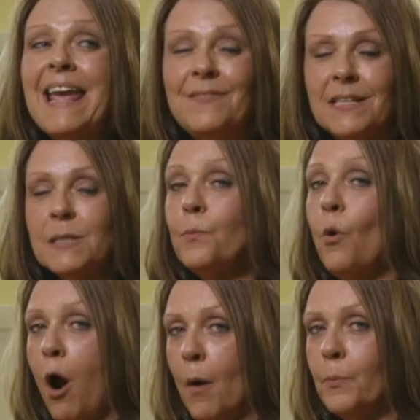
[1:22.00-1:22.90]
and this
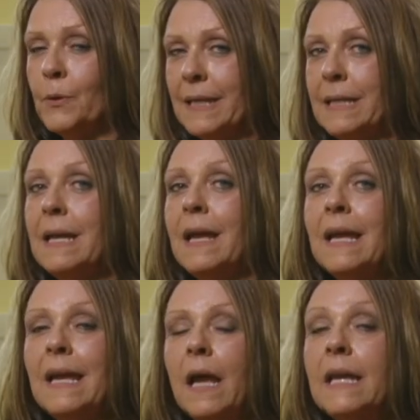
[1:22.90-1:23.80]
property
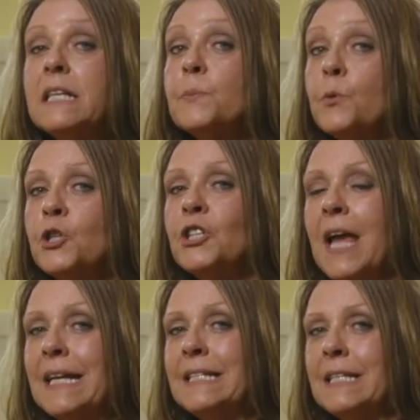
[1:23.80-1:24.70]
is
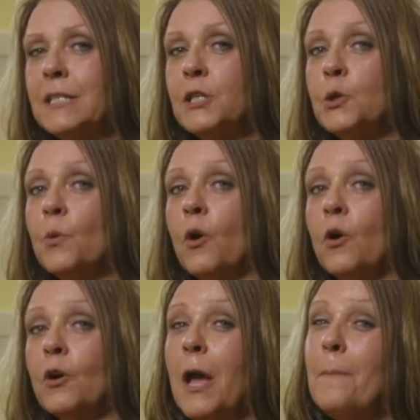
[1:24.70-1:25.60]
projected to
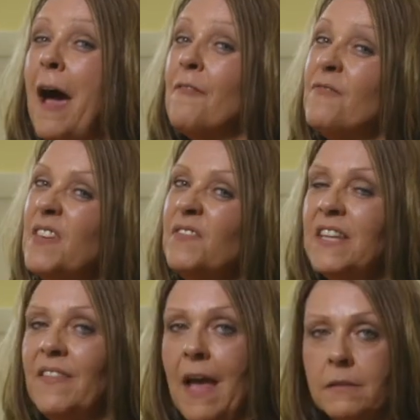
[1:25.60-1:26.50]
earn about
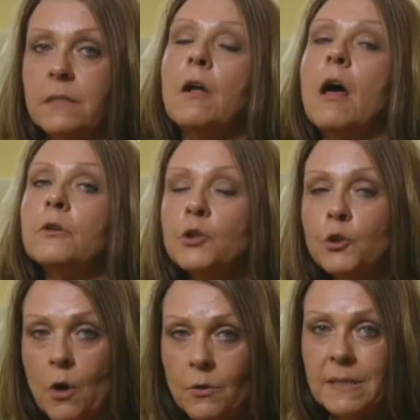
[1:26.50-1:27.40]

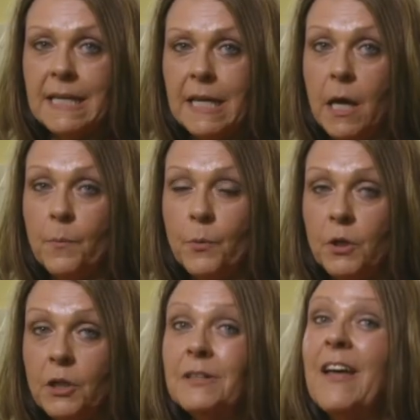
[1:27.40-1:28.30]
$50,000 gross income
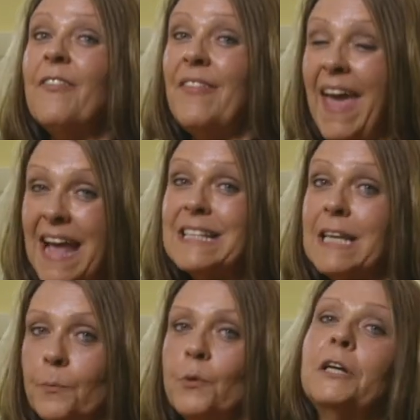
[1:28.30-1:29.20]
per year. Now that's
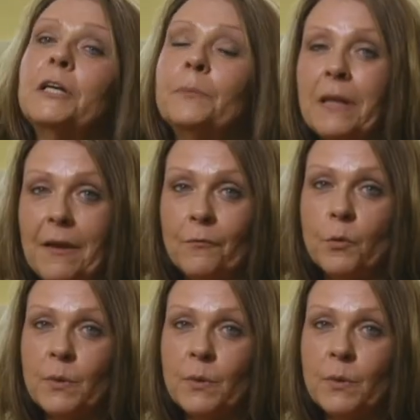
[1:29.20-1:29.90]
a pretty good plan for